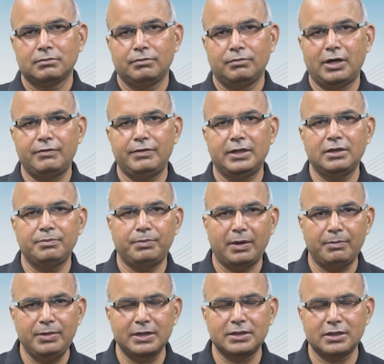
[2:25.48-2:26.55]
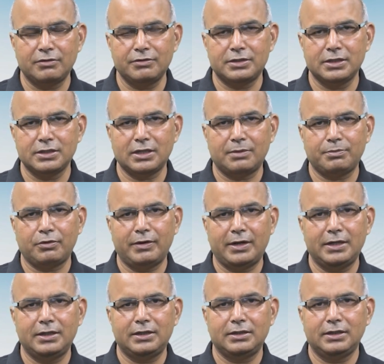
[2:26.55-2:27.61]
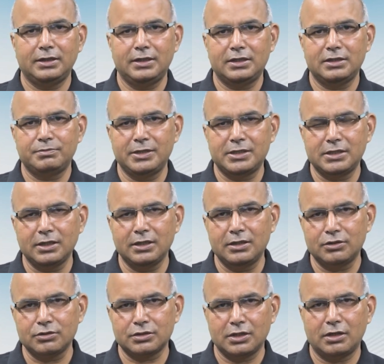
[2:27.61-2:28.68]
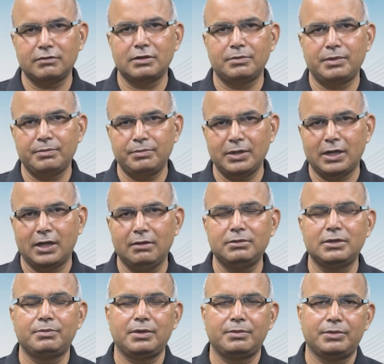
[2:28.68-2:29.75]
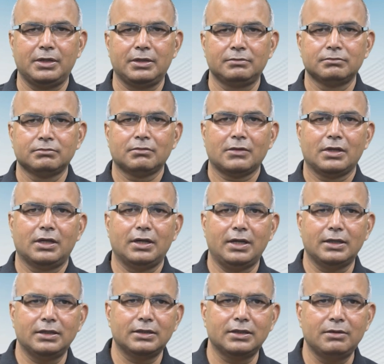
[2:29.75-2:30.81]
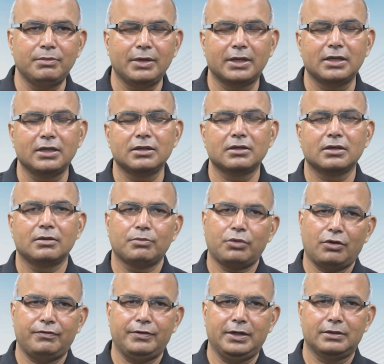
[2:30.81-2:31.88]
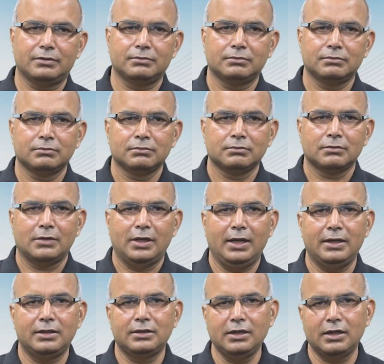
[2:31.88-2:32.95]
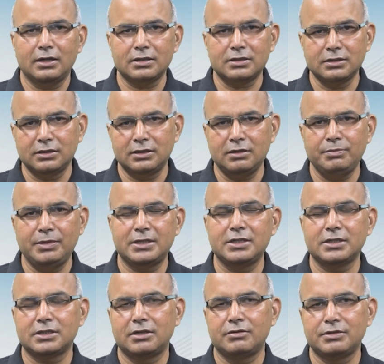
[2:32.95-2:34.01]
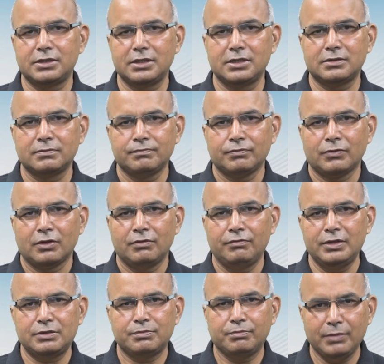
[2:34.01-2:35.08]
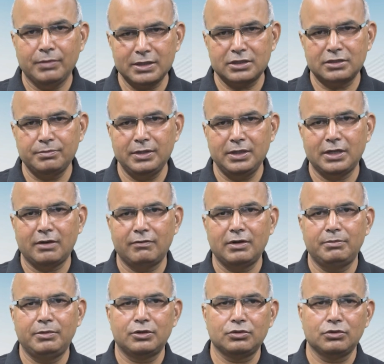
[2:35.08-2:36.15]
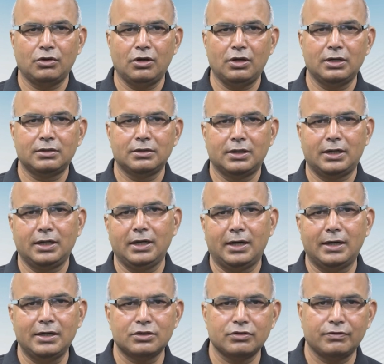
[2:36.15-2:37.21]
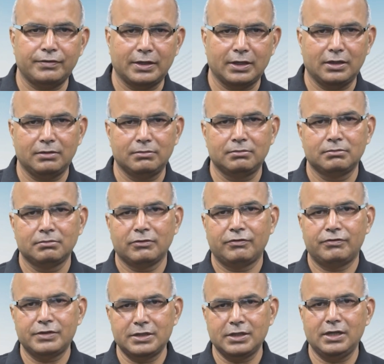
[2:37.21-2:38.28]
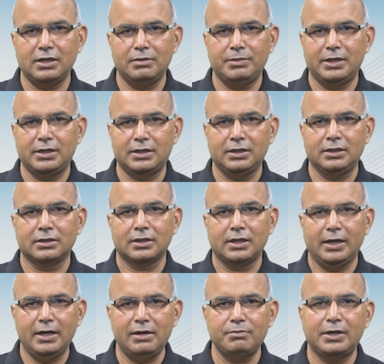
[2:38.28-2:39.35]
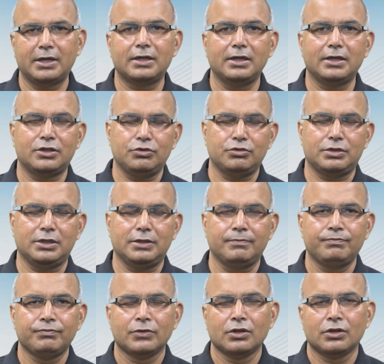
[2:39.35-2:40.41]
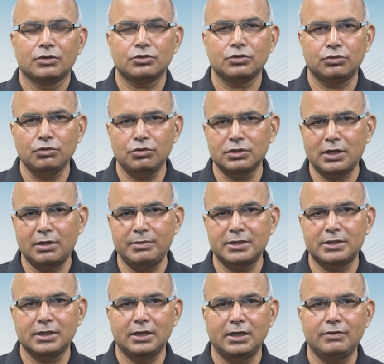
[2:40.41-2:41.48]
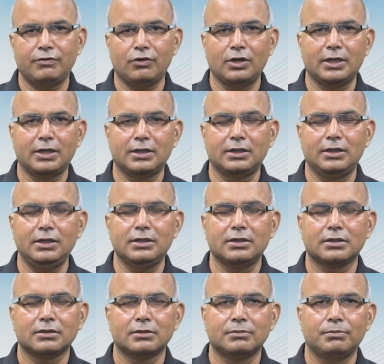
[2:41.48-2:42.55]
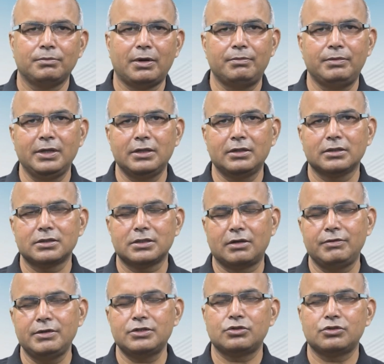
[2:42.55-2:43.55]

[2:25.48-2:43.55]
But when the public services are provided, it is basically to serve the people, help the people, rather than making profit. And there are certain basic services which must be available to all, regardless of income, physical ability, and mental acuity. So those are basically falling in the public service